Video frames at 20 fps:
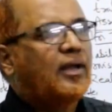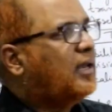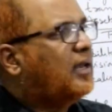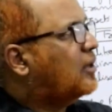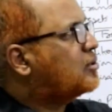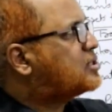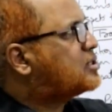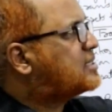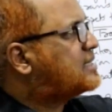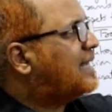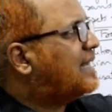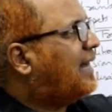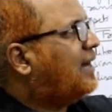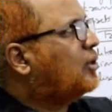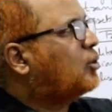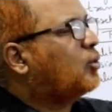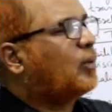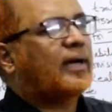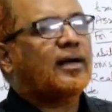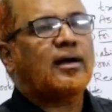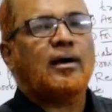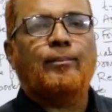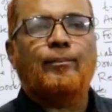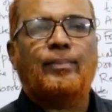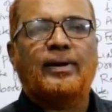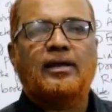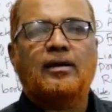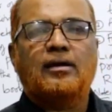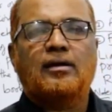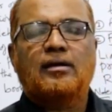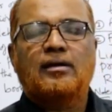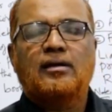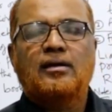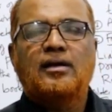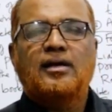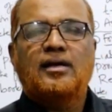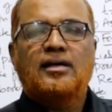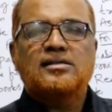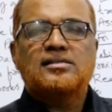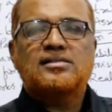Now sale to a company.
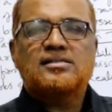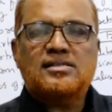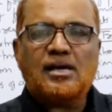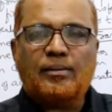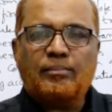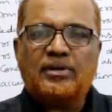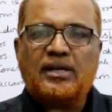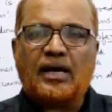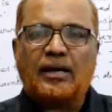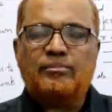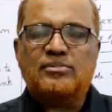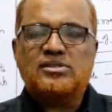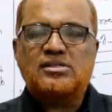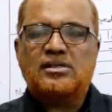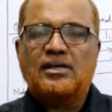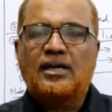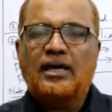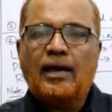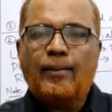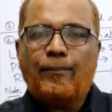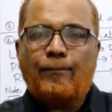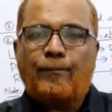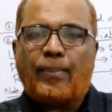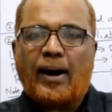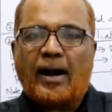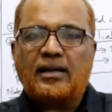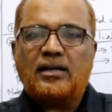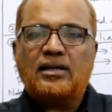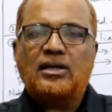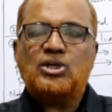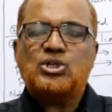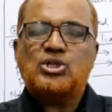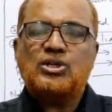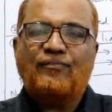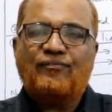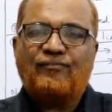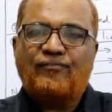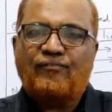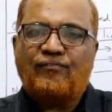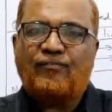Sometimes a
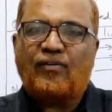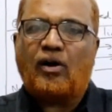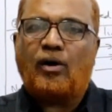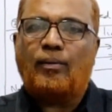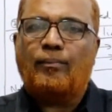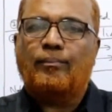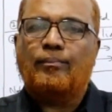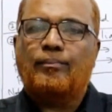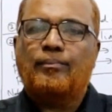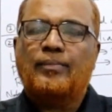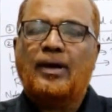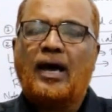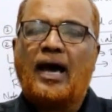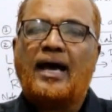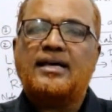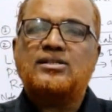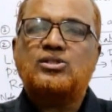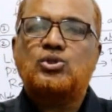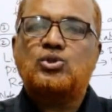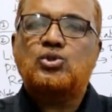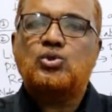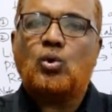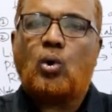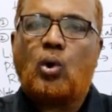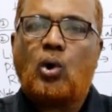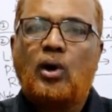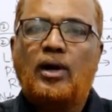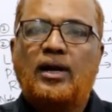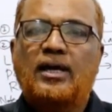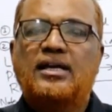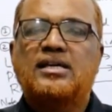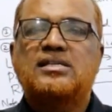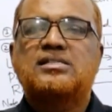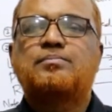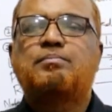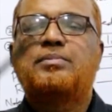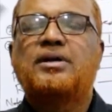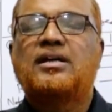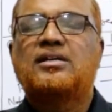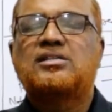partnership firm has sold its
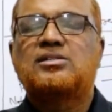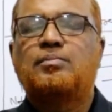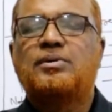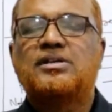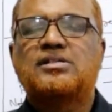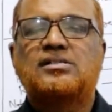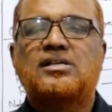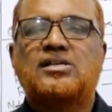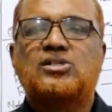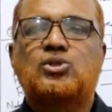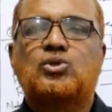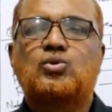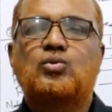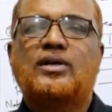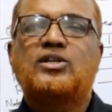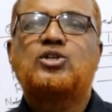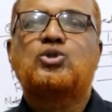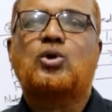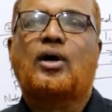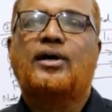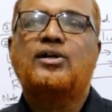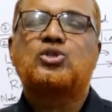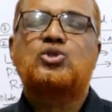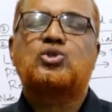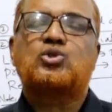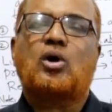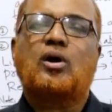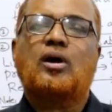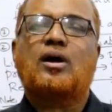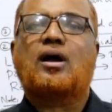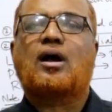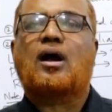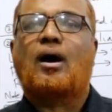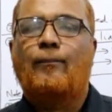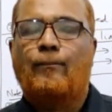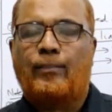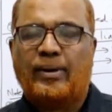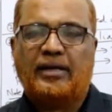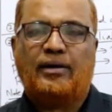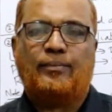business to a joint stock
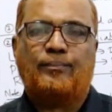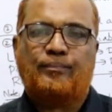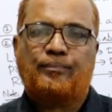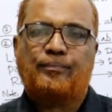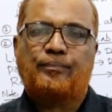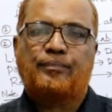company.